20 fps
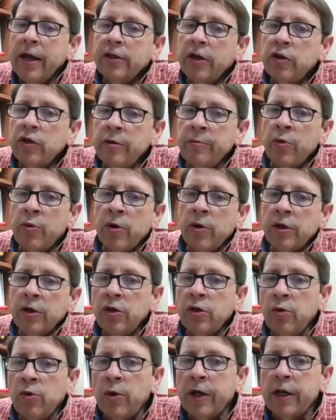It's also
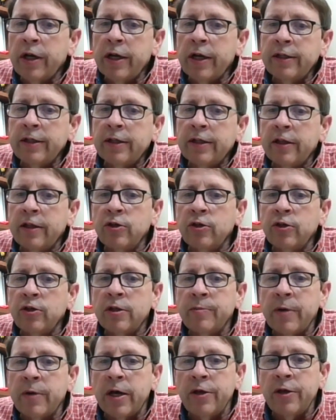important to
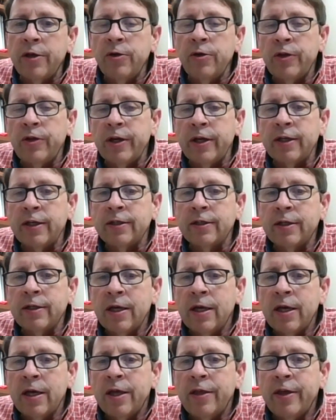recognize that there's some other
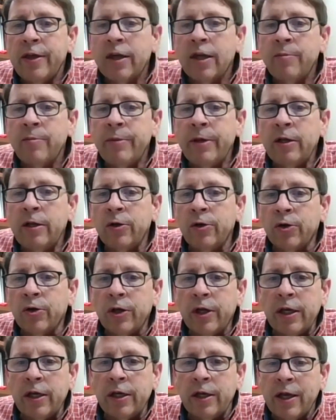things that can be lurking
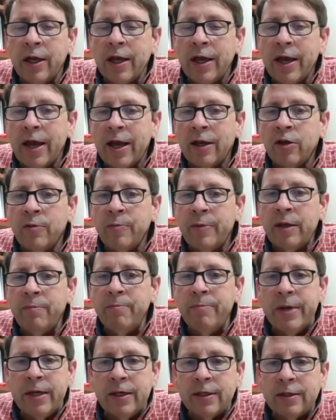and can be
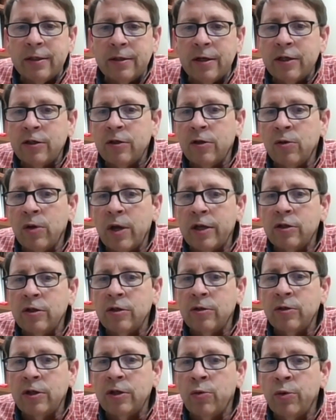missed as you as you deal
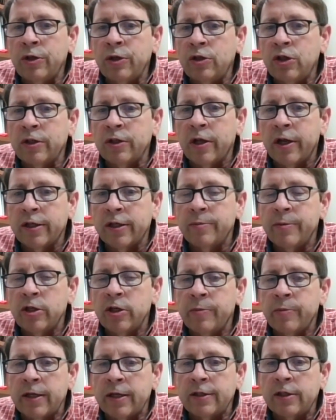with just constipation by
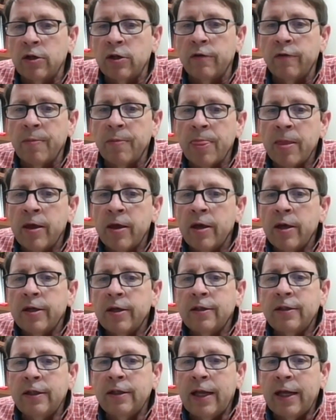itself. Celiac
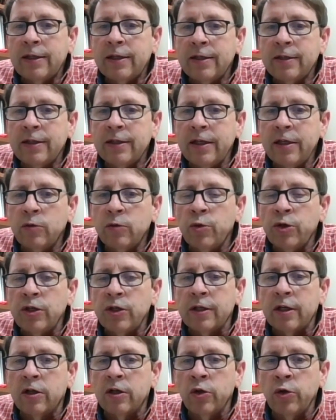disease, which is a
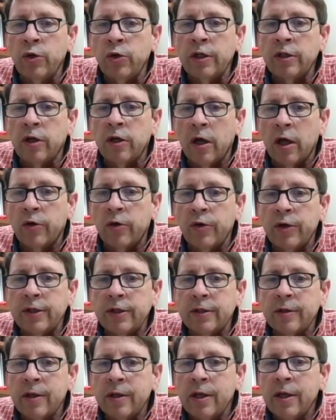gluten intolerance,
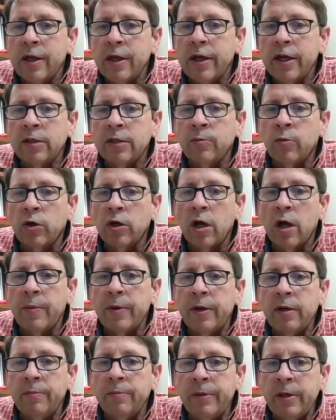is more common
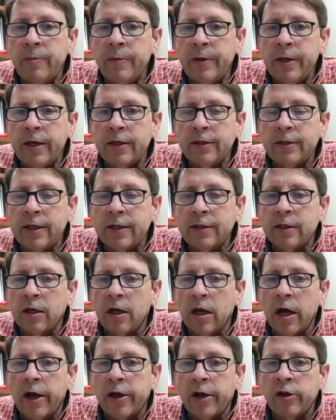in BBS. That's an
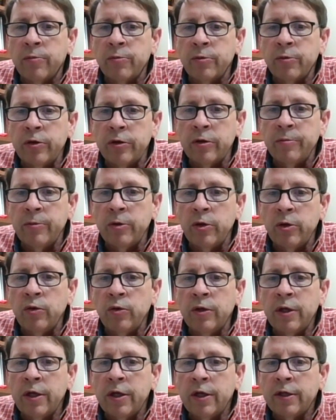
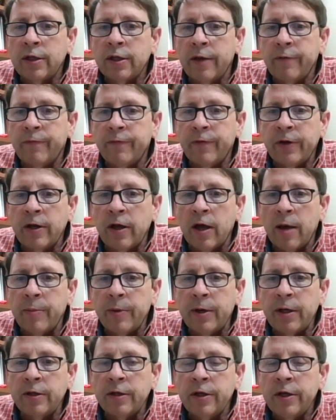autoimmune type
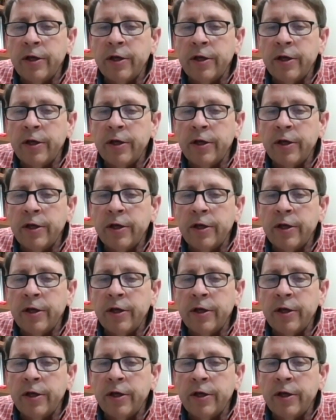phenomenon.